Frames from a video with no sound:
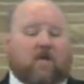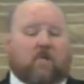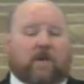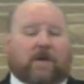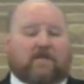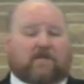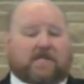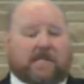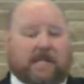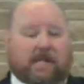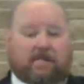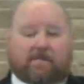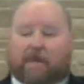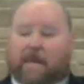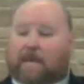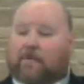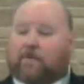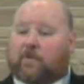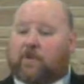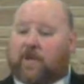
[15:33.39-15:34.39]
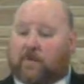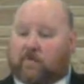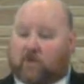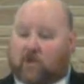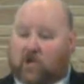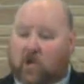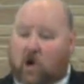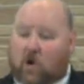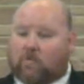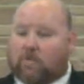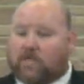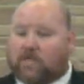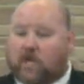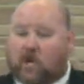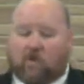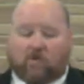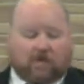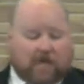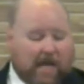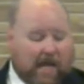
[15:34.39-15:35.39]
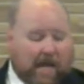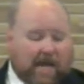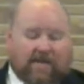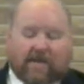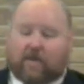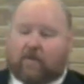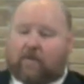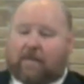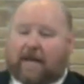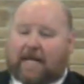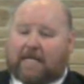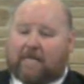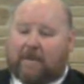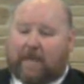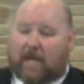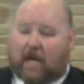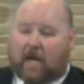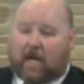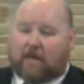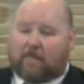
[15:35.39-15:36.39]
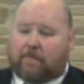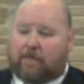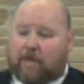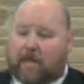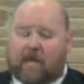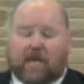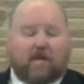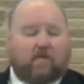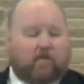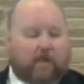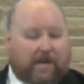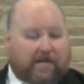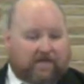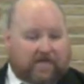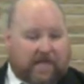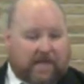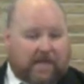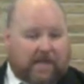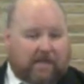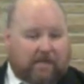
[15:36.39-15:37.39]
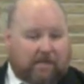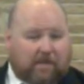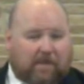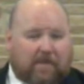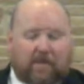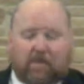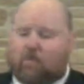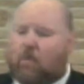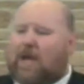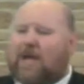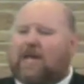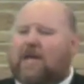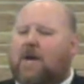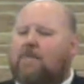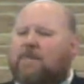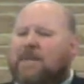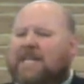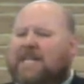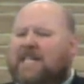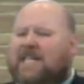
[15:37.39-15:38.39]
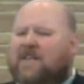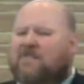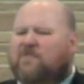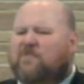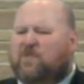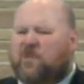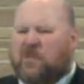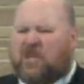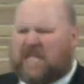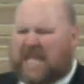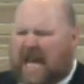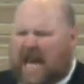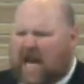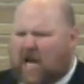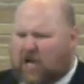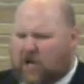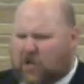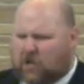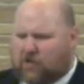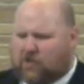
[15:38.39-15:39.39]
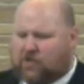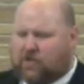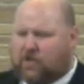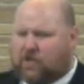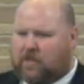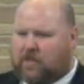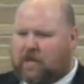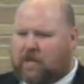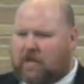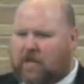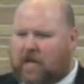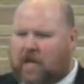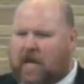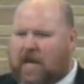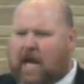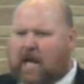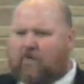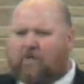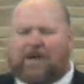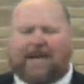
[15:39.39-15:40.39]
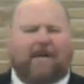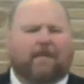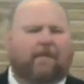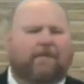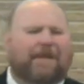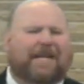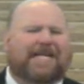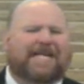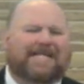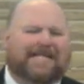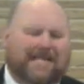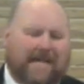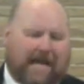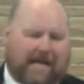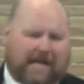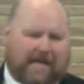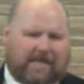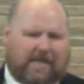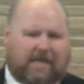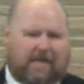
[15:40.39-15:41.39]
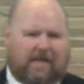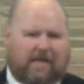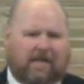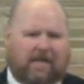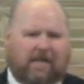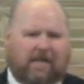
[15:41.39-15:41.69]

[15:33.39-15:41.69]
We have seen people that were comatose, that were about to be unplugged. We have seen them wake up and live for years and rehabilitate.